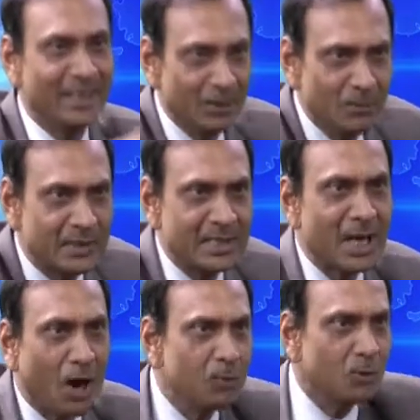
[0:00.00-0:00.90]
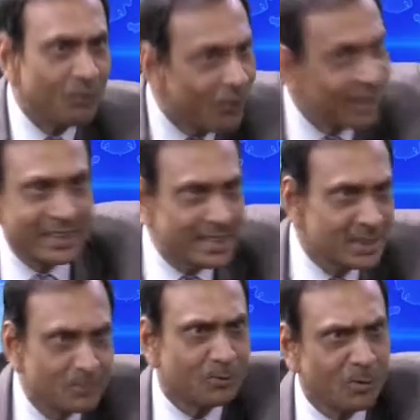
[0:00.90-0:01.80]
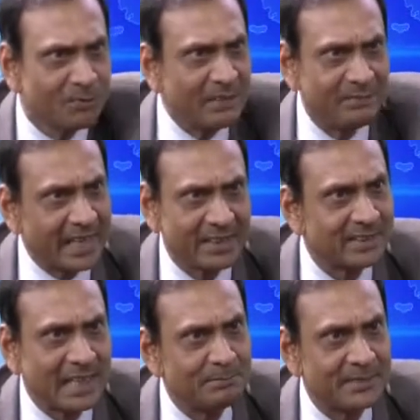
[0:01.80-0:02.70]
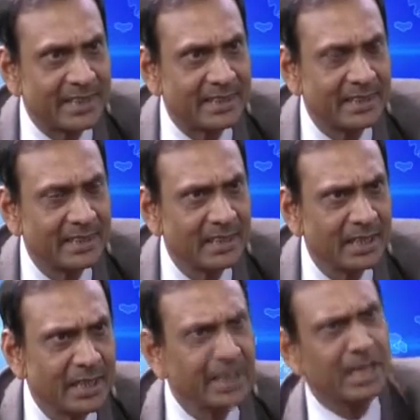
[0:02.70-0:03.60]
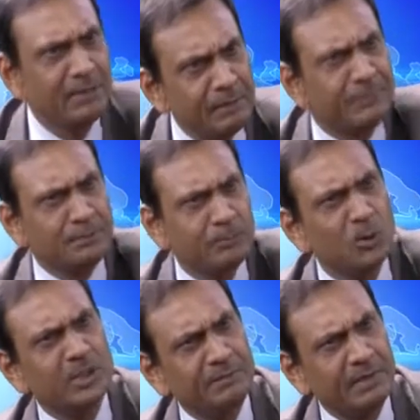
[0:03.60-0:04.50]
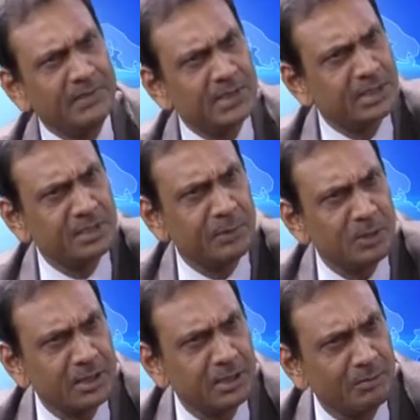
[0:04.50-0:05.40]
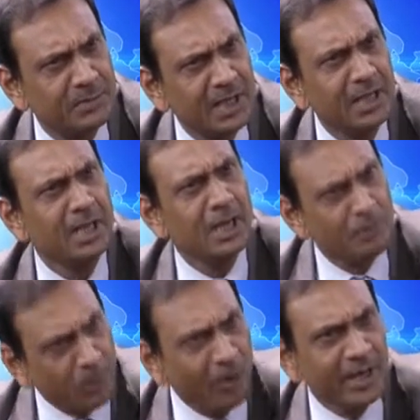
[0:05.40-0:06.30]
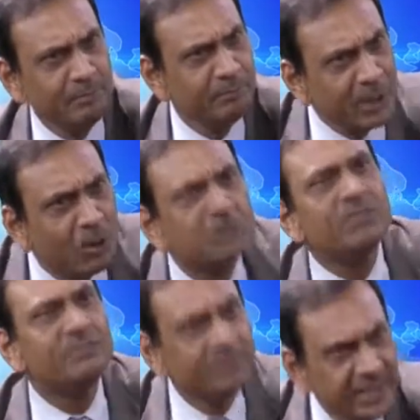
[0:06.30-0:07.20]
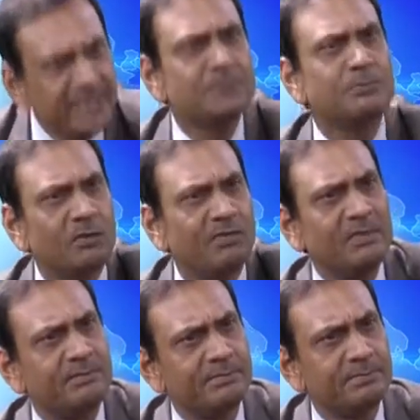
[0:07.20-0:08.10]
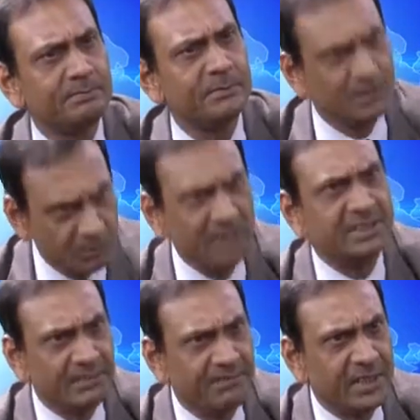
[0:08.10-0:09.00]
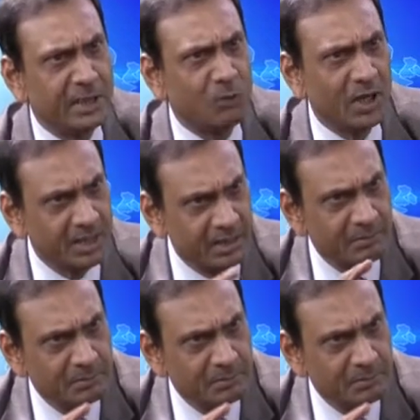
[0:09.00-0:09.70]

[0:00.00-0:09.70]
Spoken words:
which is out of all these 4-5 factors I've said. Nearly 50-60% of the problem because of these 4-5, unsafe drinking water,